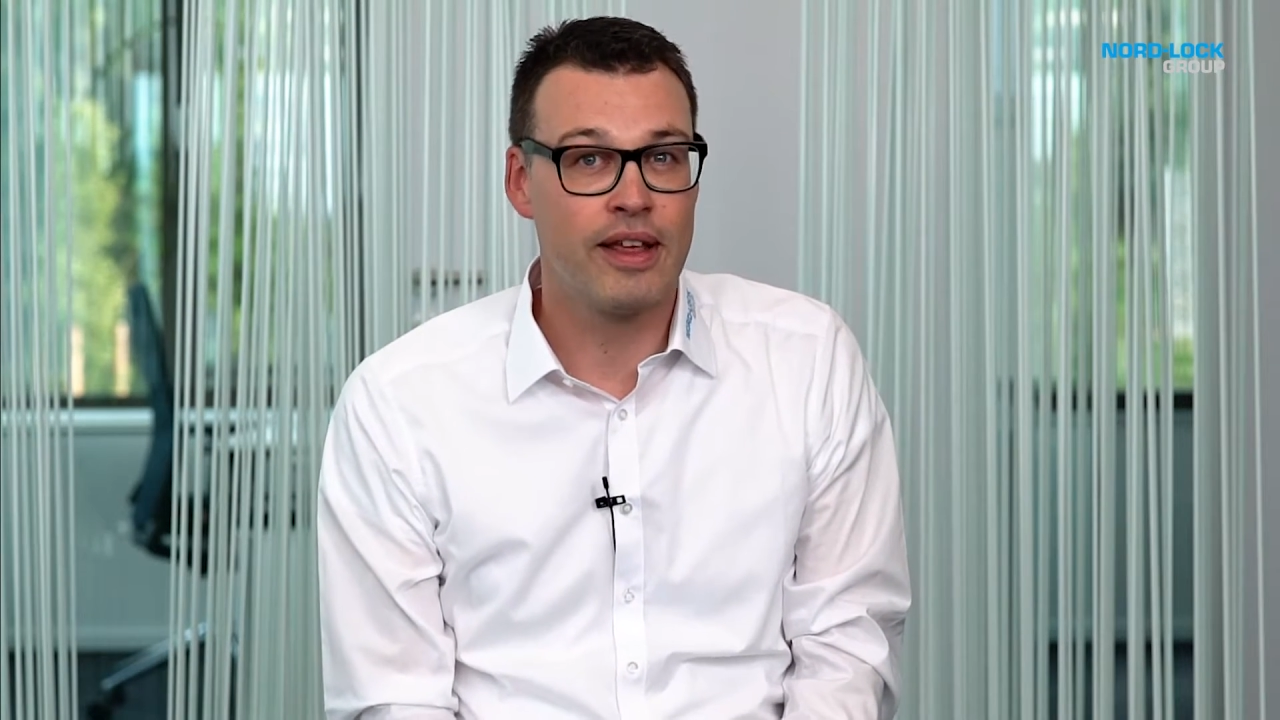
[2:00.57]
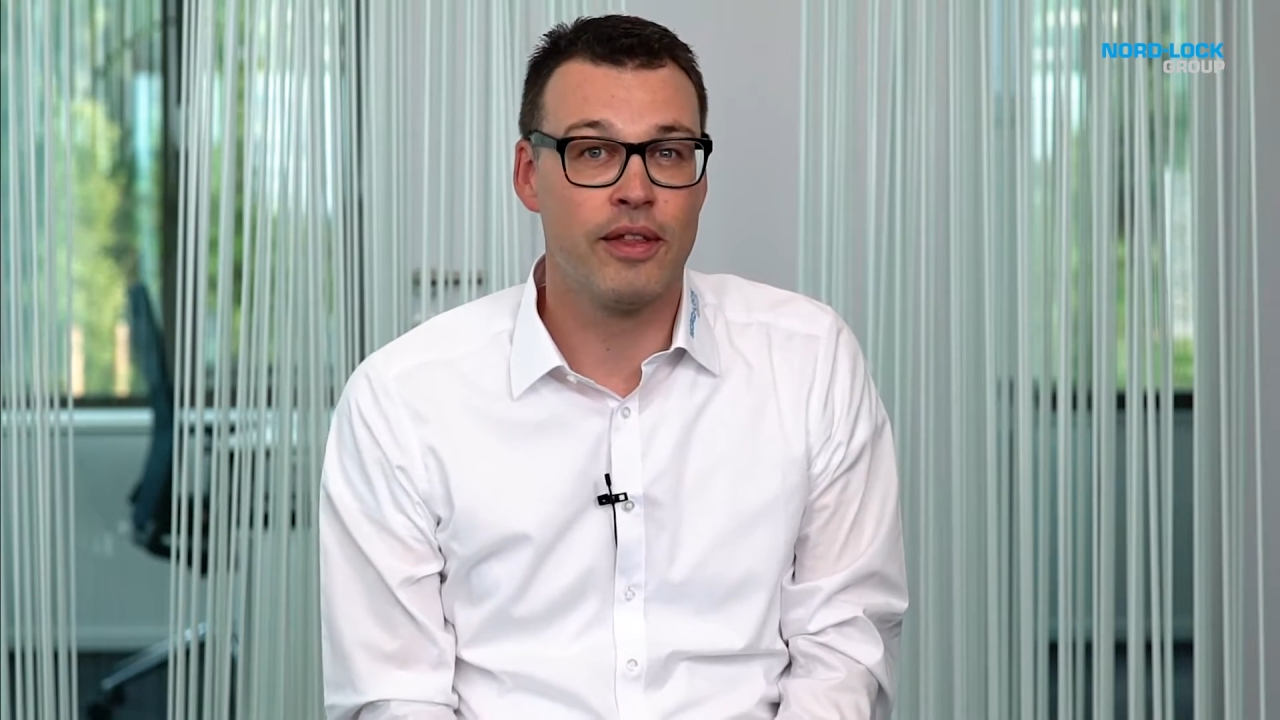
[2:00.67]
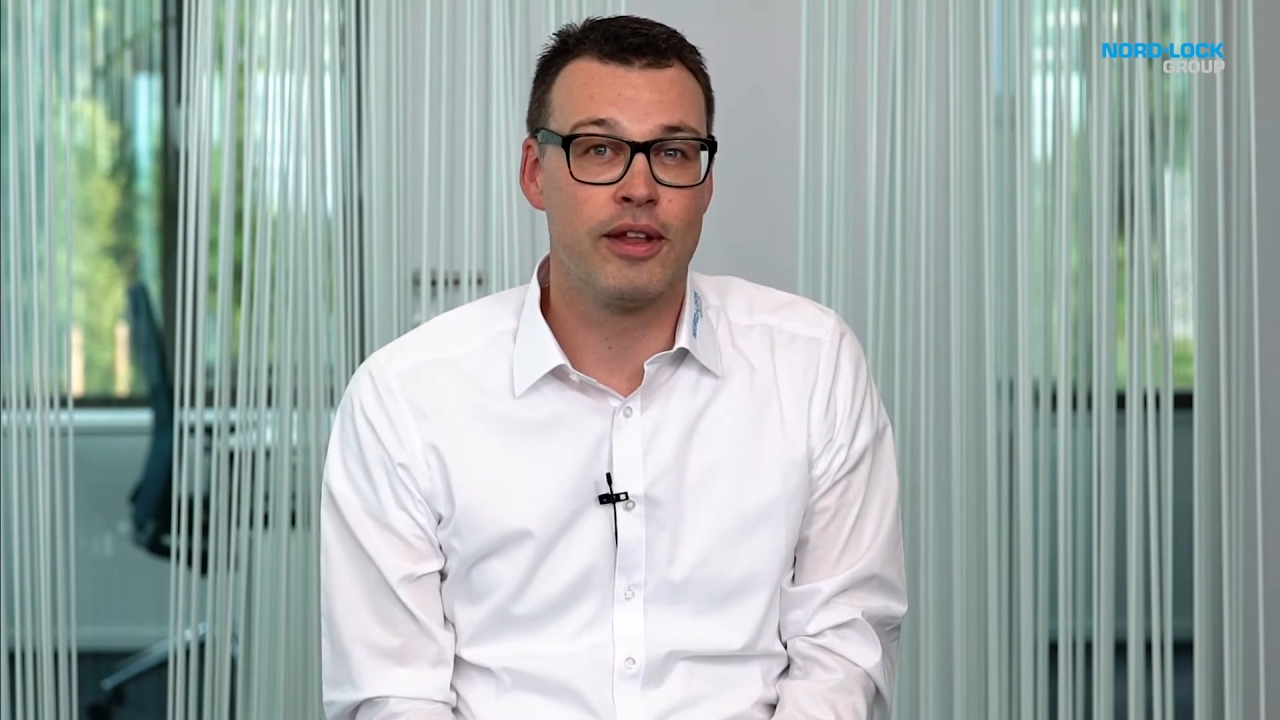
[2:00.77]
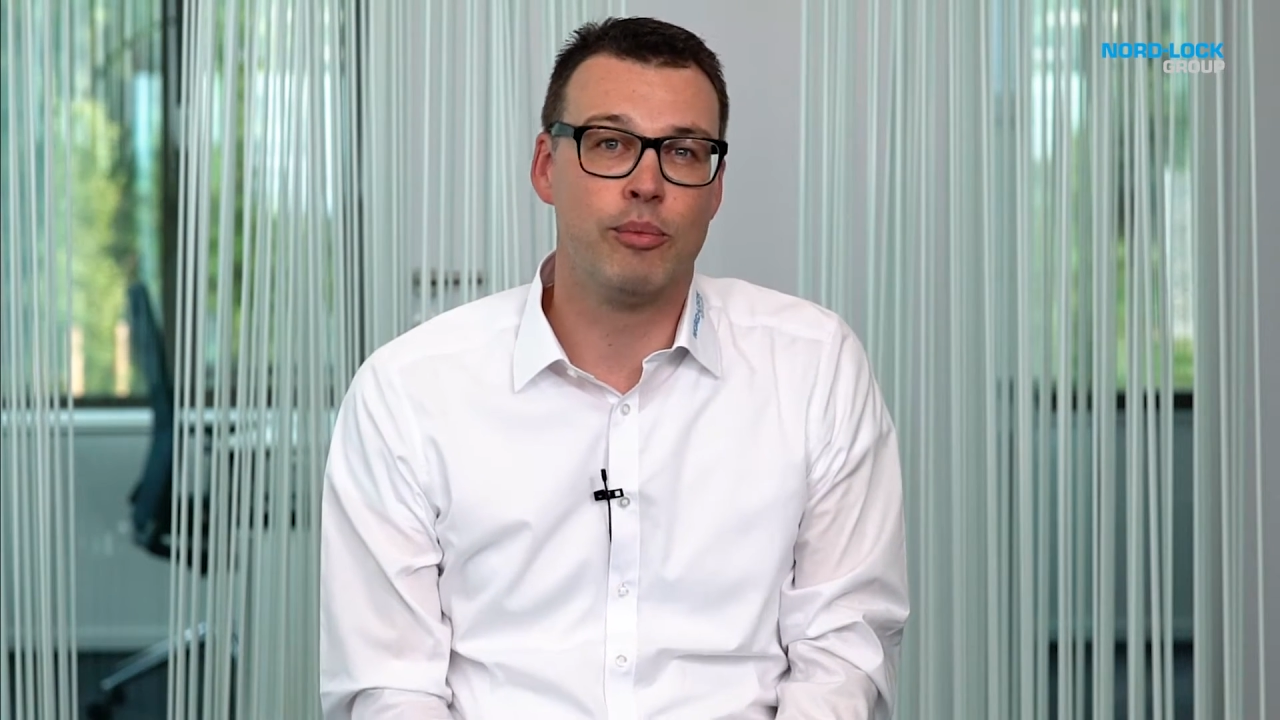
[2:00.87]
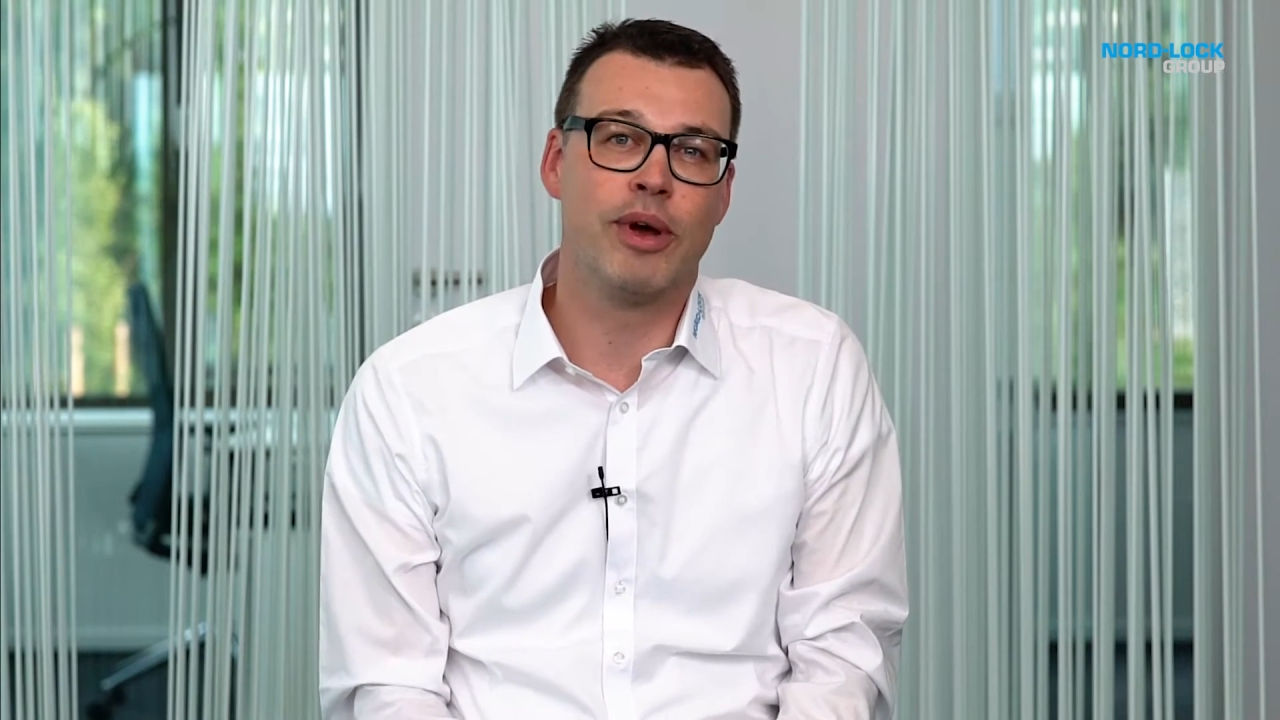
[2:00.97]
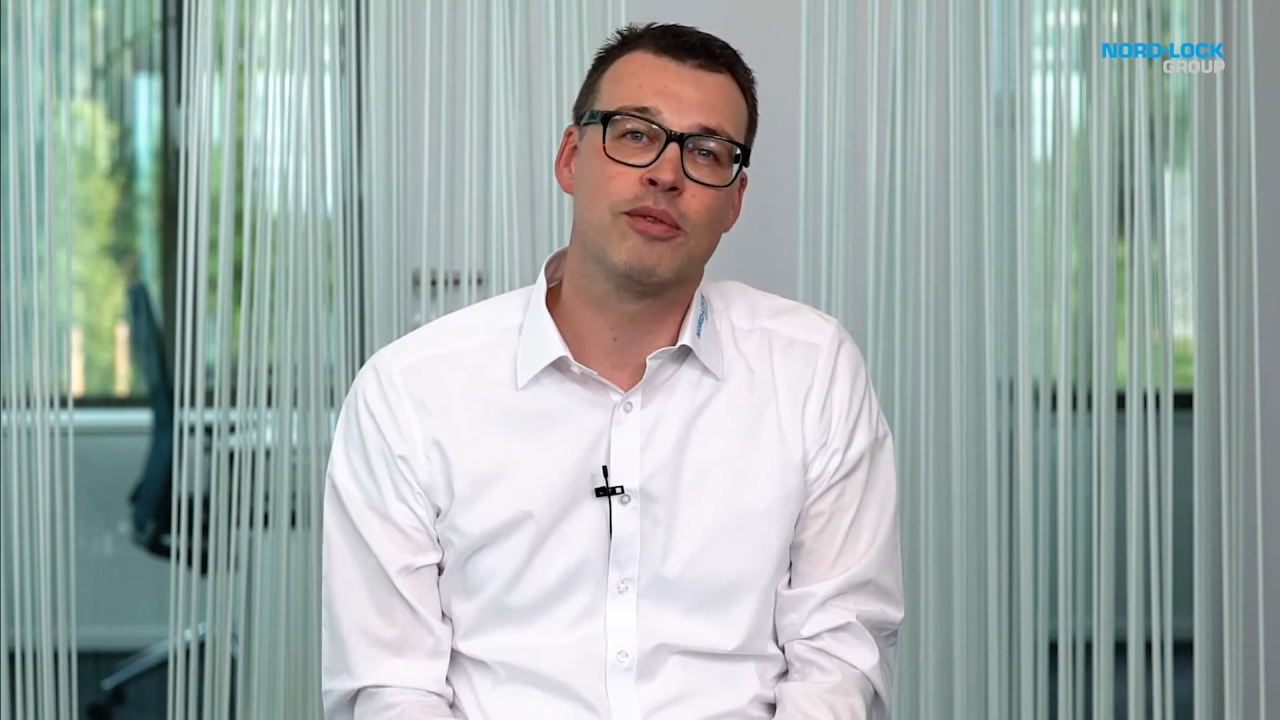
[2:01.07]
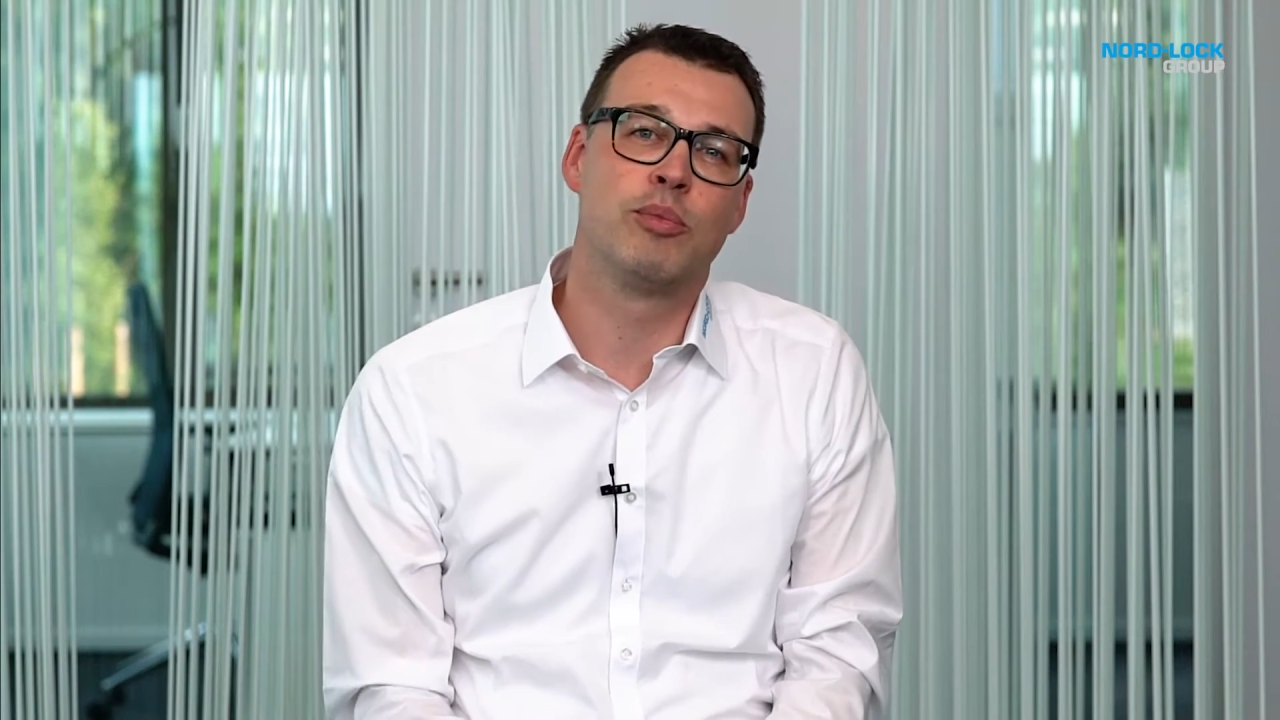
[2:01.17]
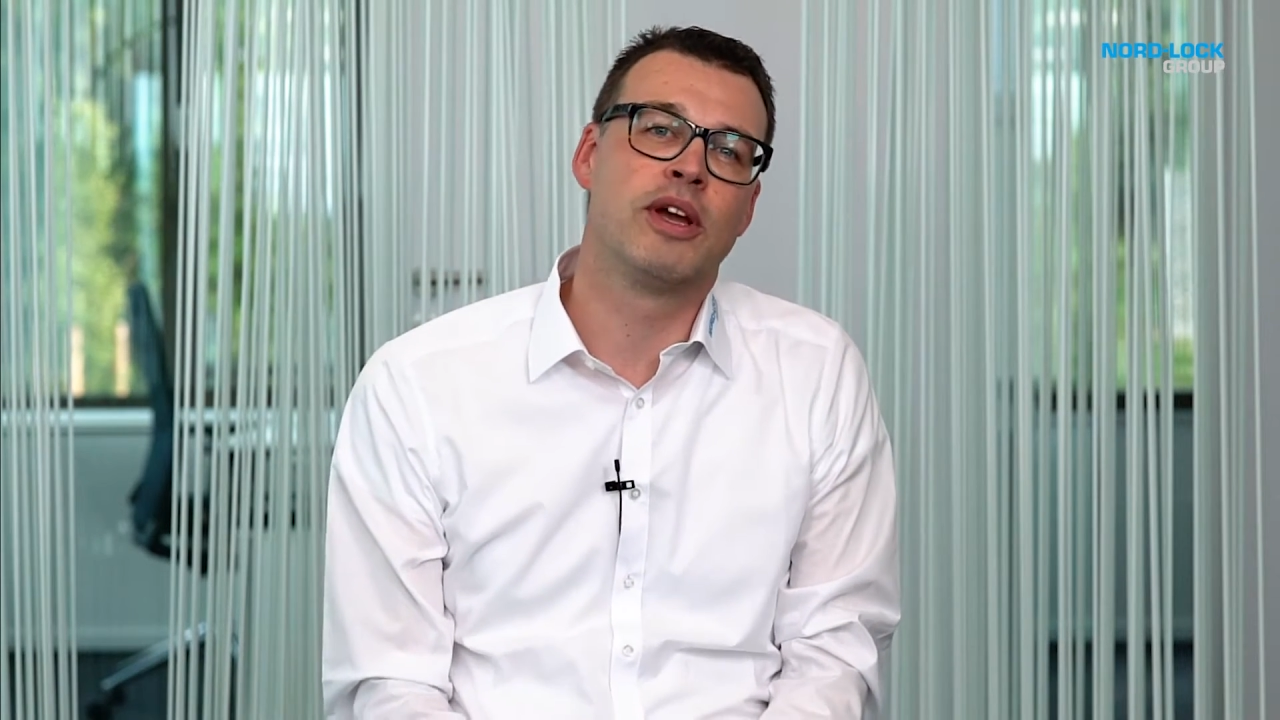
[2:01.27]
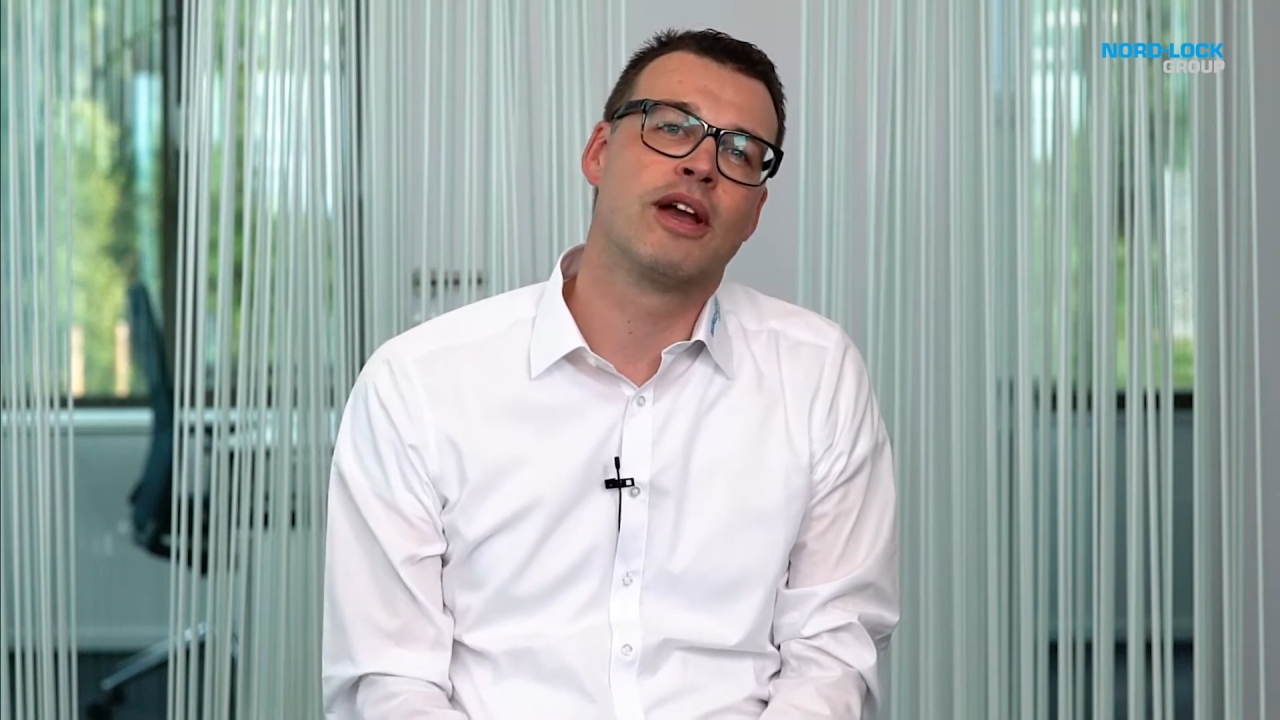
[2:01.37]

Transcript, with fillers: that must be